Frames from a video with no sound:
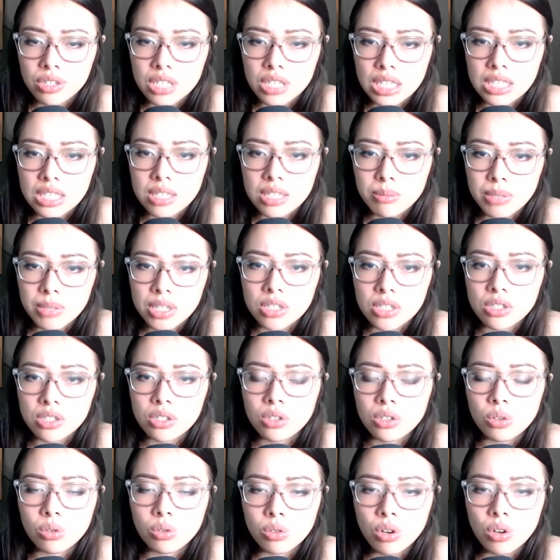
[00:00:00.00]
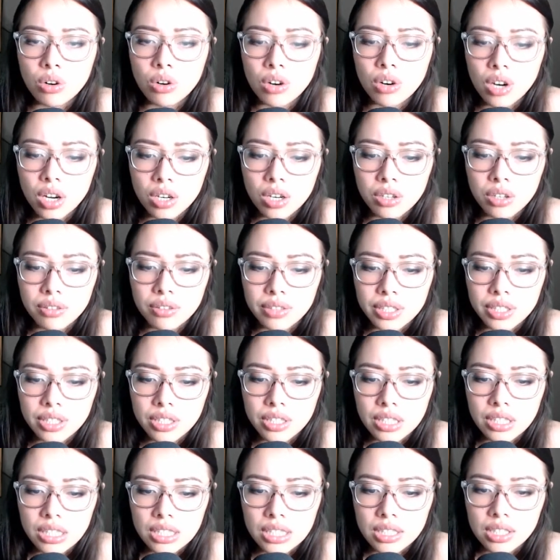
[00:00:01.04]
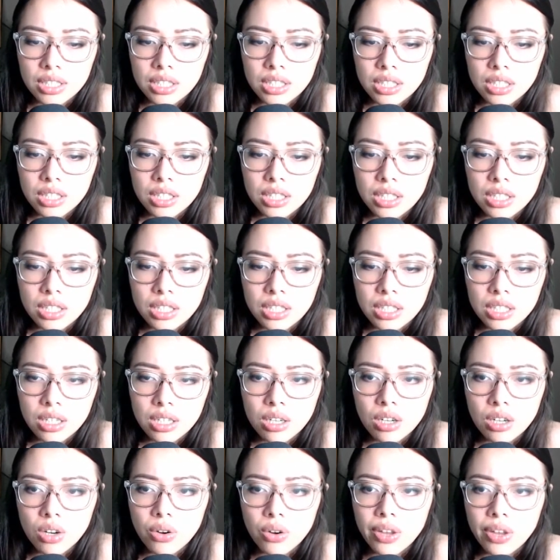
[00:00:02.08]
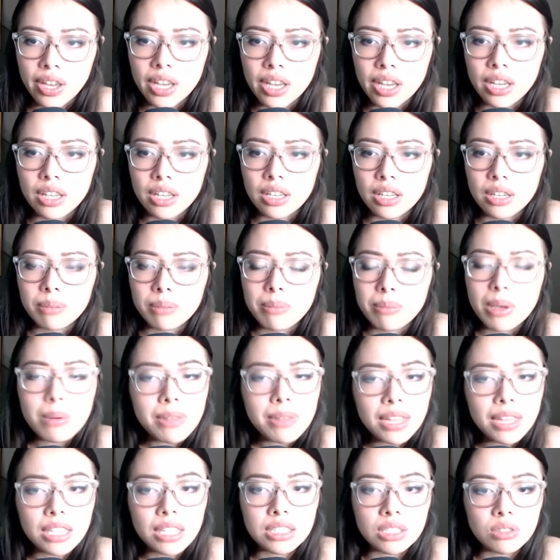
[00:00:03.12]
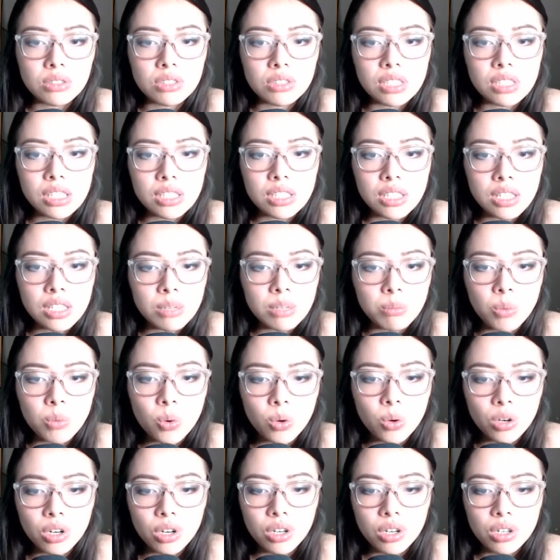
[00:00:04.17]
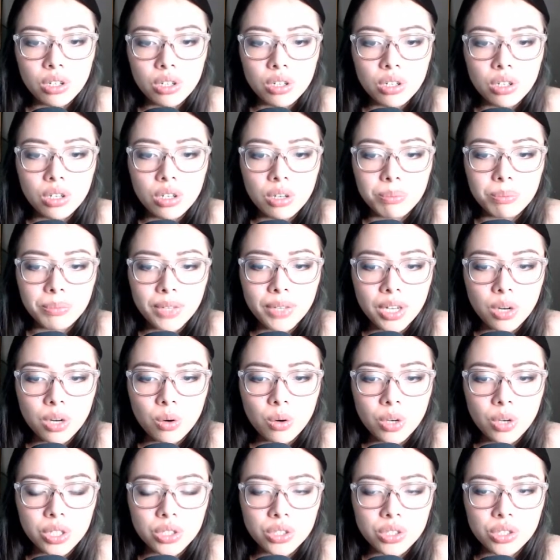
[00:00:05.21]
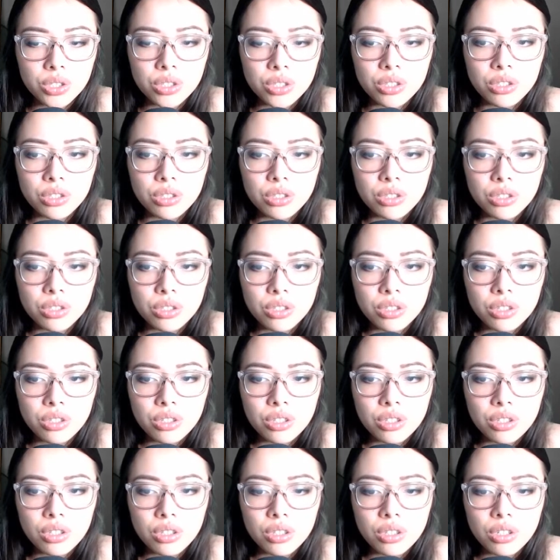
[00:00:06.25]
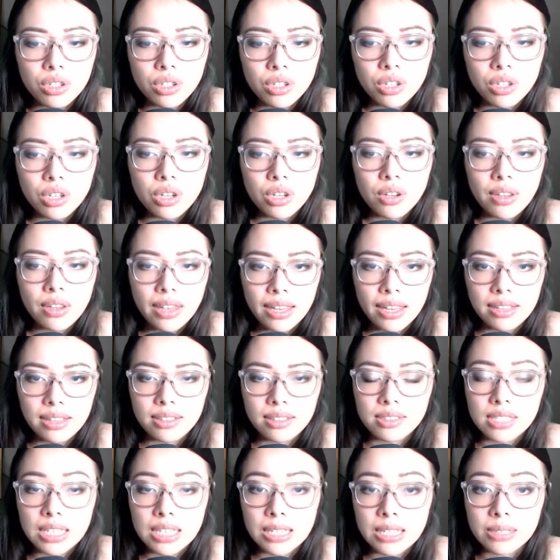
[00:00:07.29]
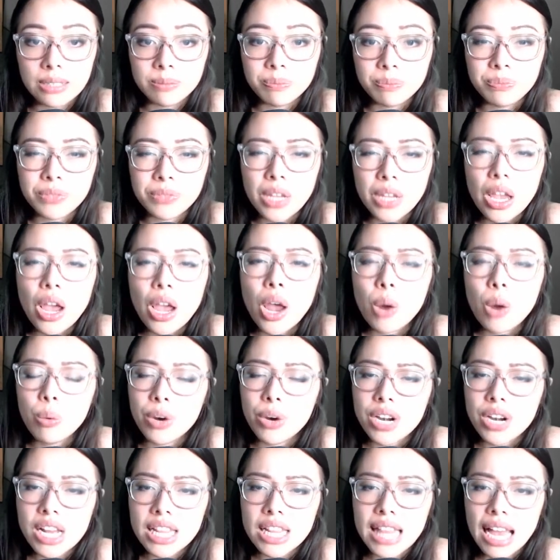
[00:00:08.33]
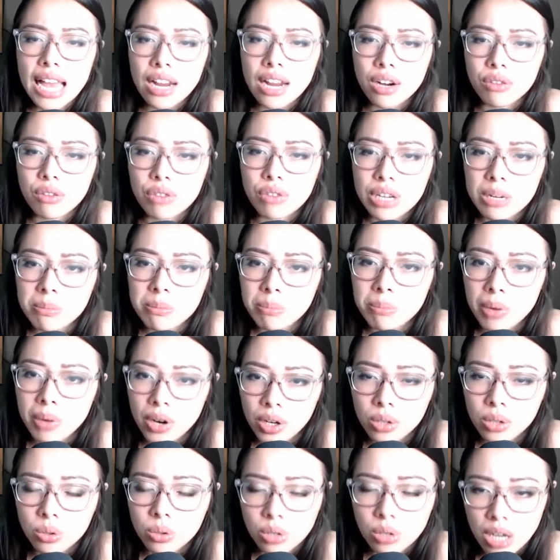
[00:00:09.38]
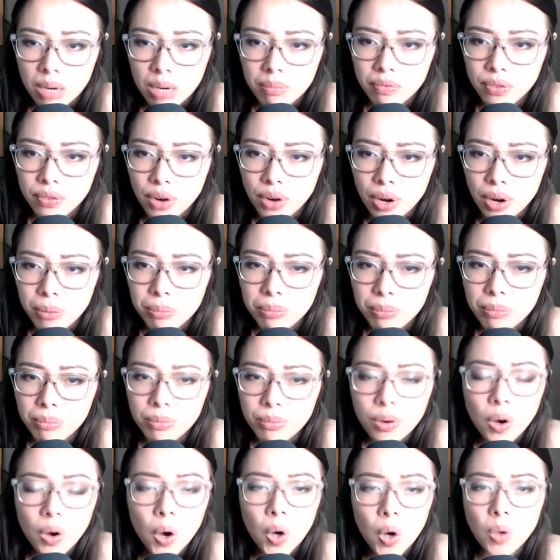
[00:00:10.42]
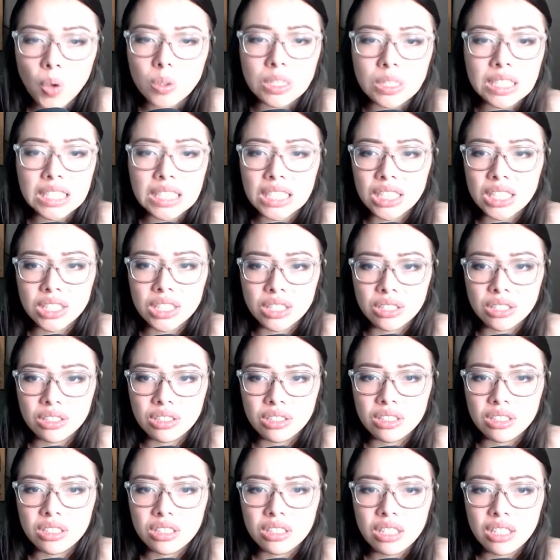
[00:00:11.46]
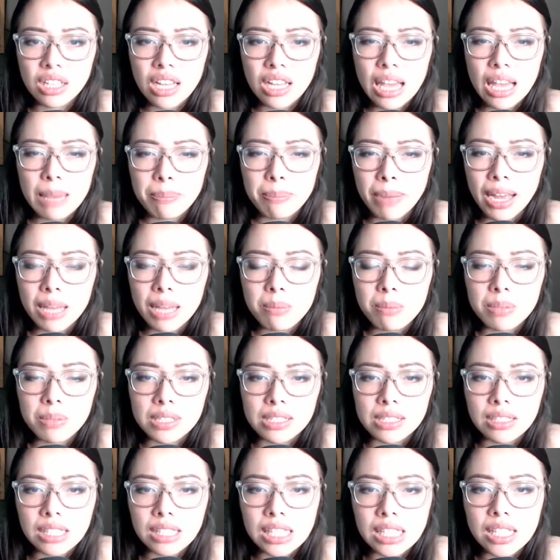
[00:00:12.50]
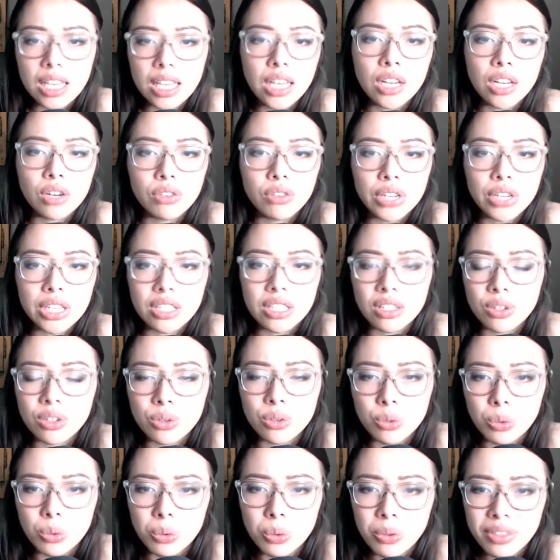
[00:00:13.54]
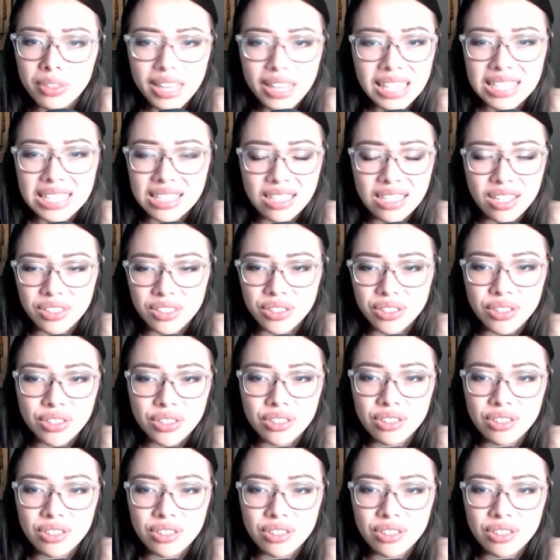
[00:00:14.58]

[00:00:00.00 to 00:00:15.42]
Timmy is no longer hungry. Okay, maybe the adults need to eat more. I'm not quite sure. Okay, let's see. Where did that green puddle come from? Oh dear. The pipe is leaking green goo. That's not good.